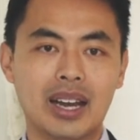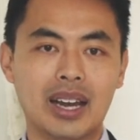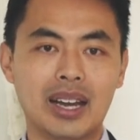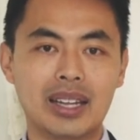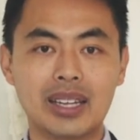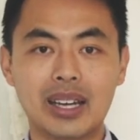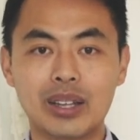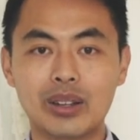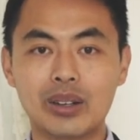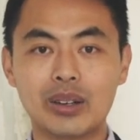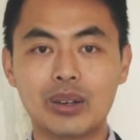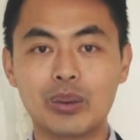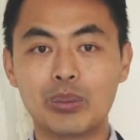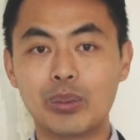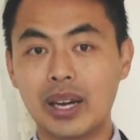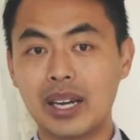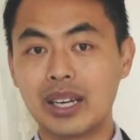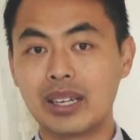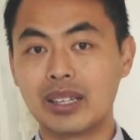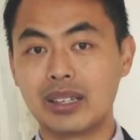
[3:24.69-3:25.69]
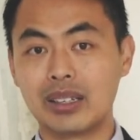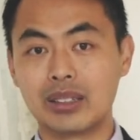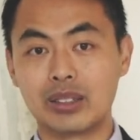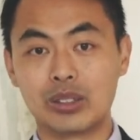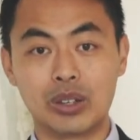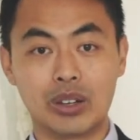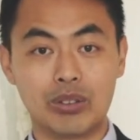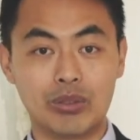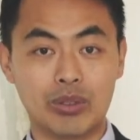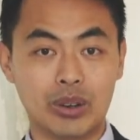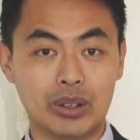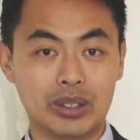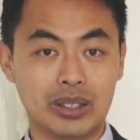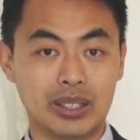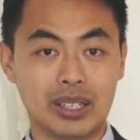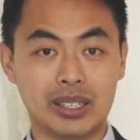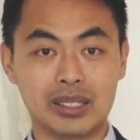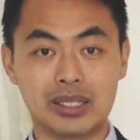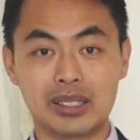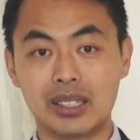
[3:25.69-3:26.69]
Another way to avoid
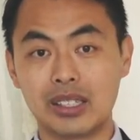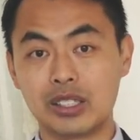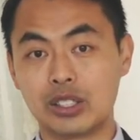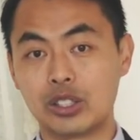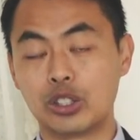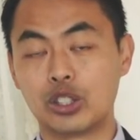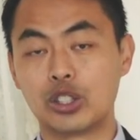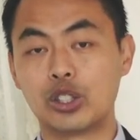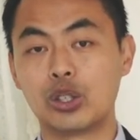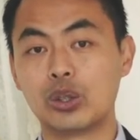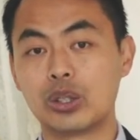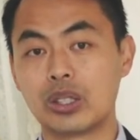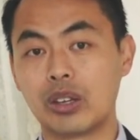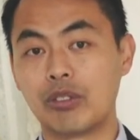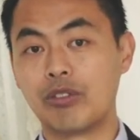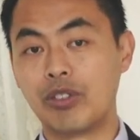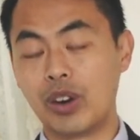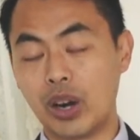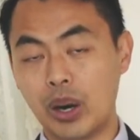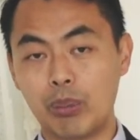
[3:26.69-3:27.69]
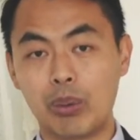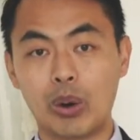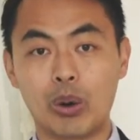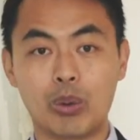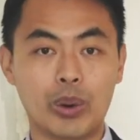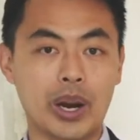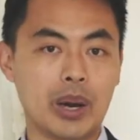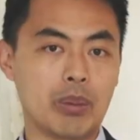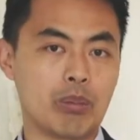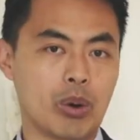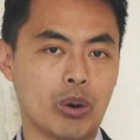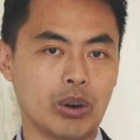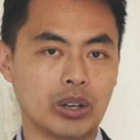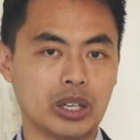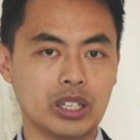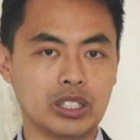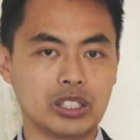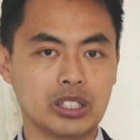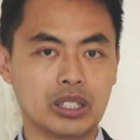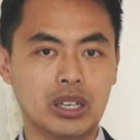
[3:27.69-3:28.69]
this is to choose a variable rate
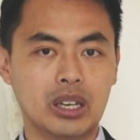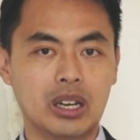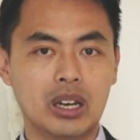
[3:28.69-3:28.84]
mortgage.